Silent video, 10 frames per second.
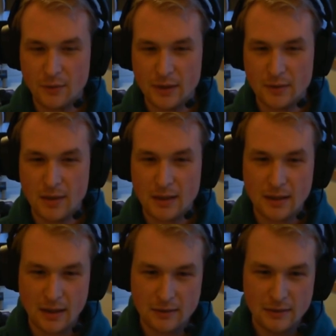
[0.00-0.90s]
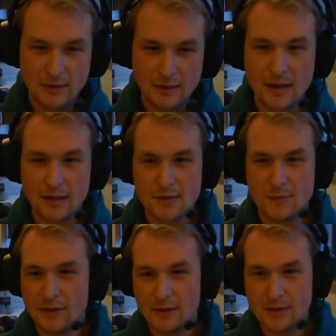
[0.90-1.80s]
that we can make that that
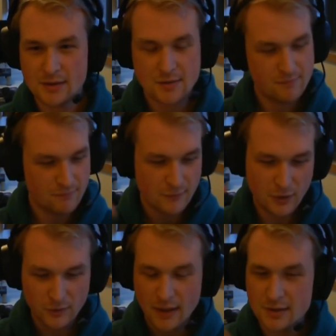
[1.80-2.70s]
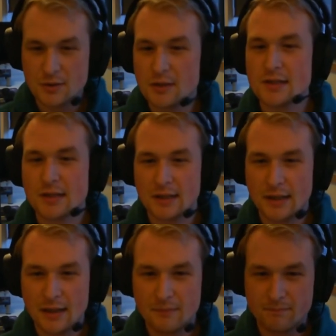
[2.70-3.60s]
experience, you know, as good as it can
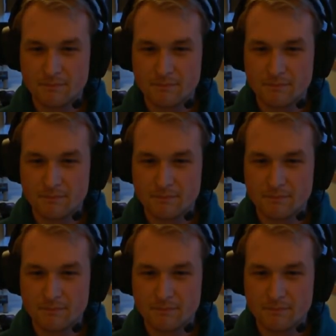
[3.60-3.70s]
get.